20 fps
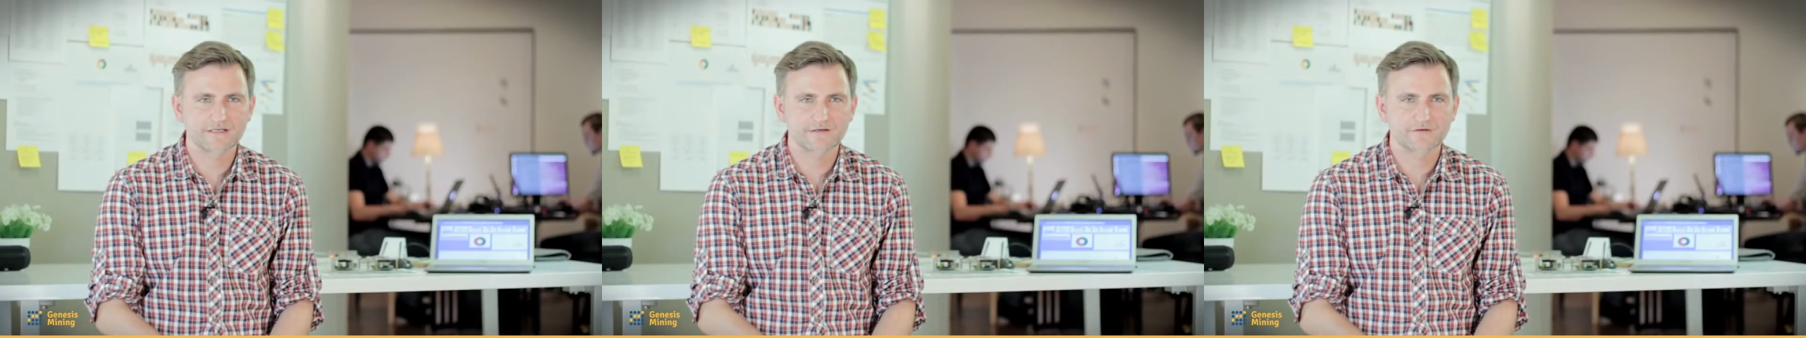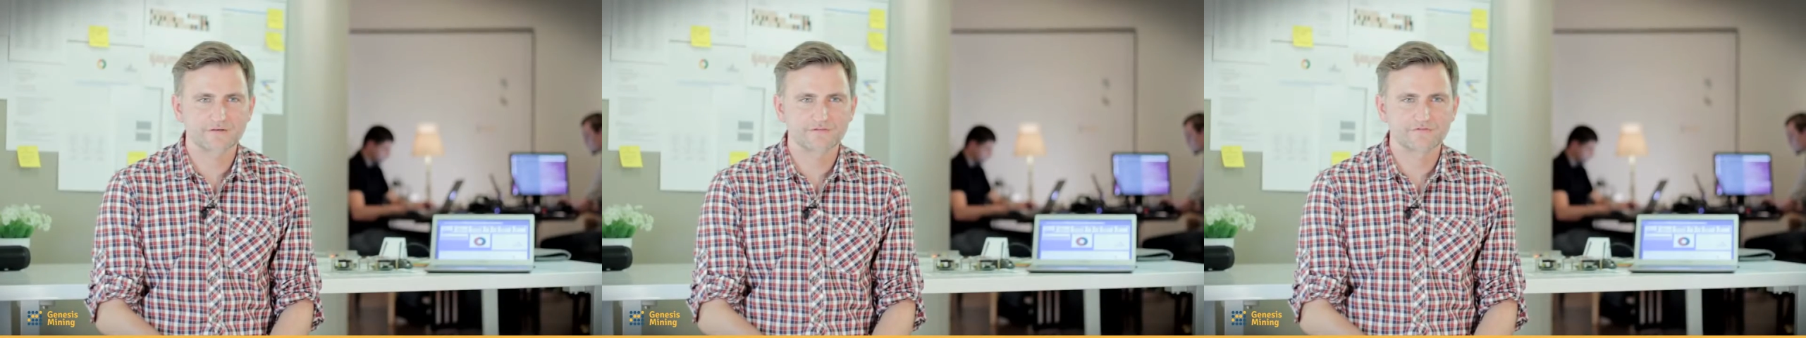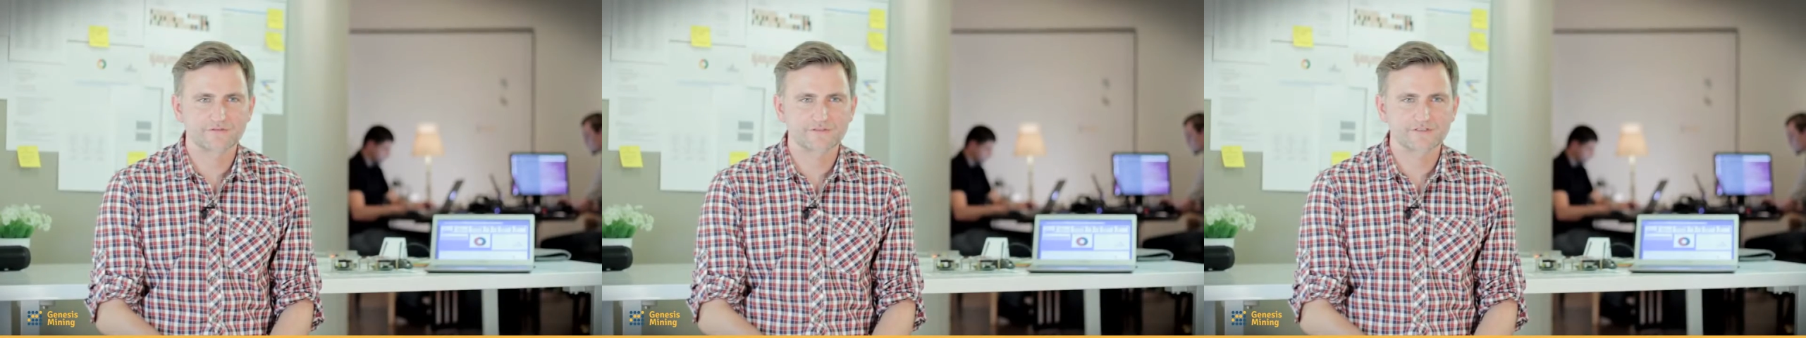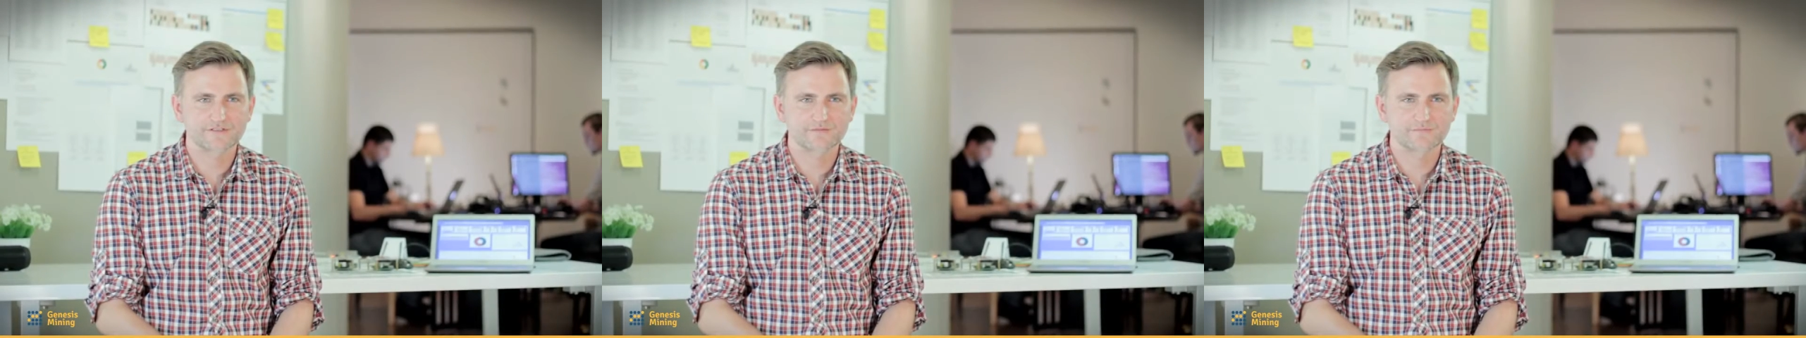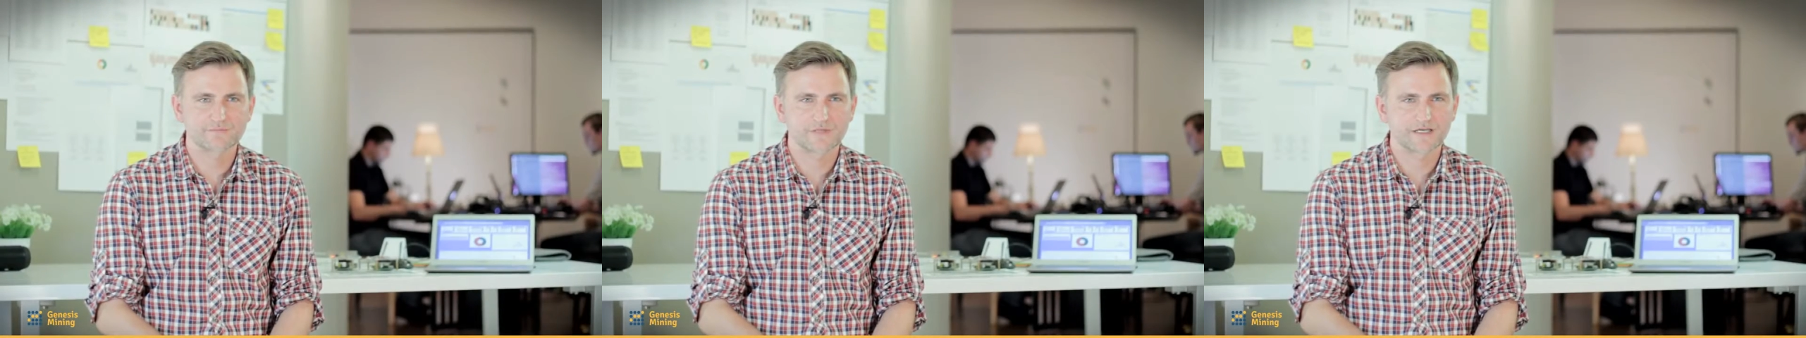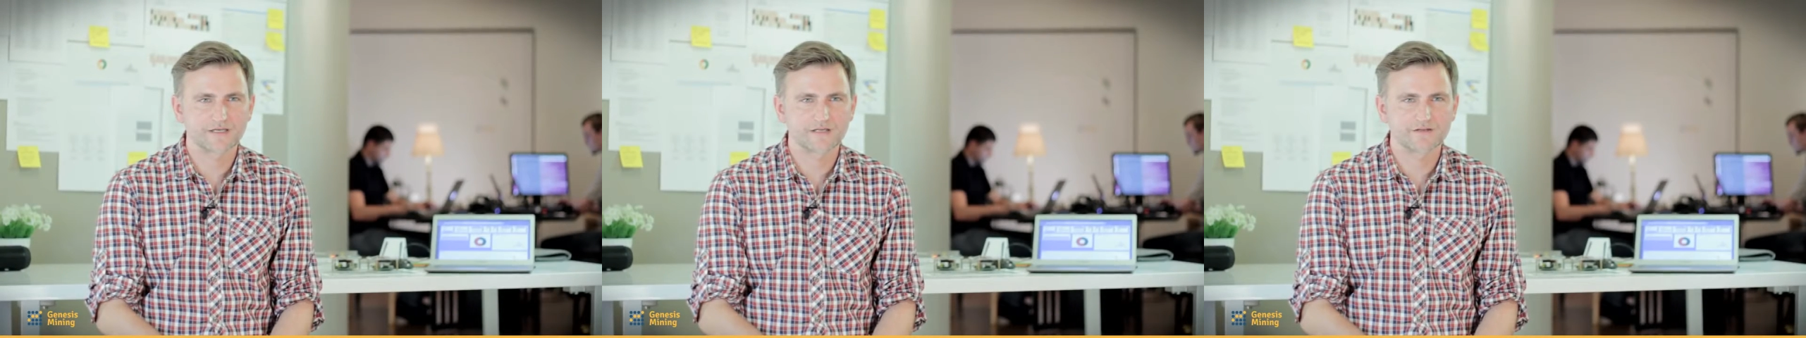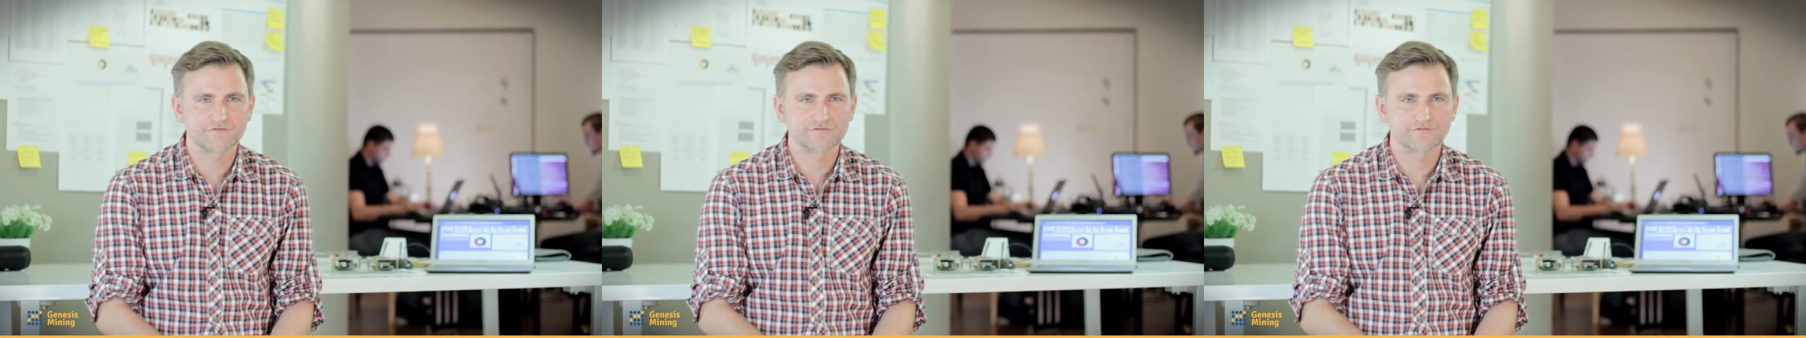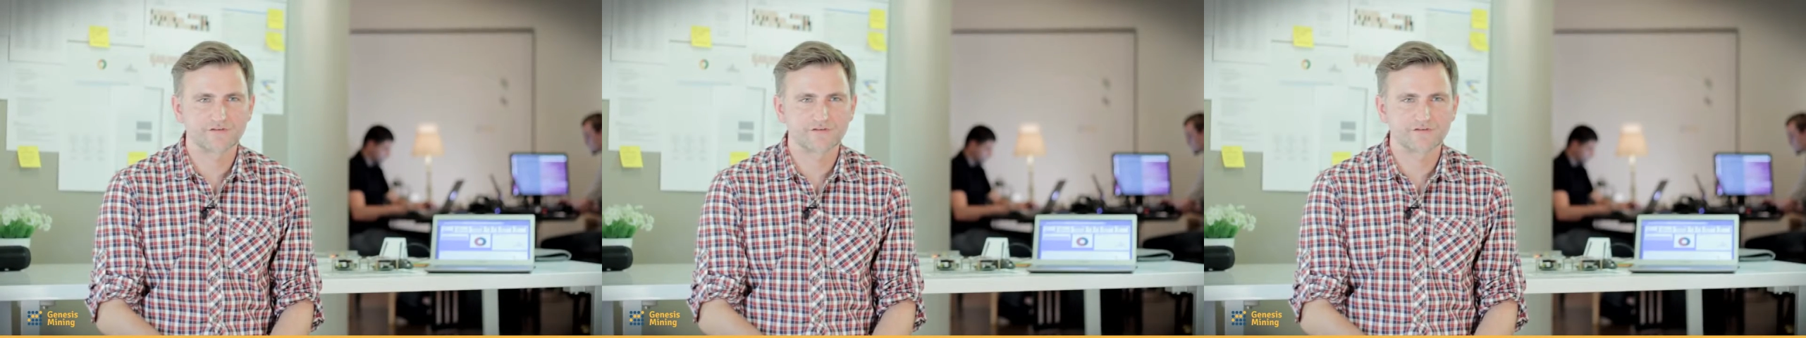our first mining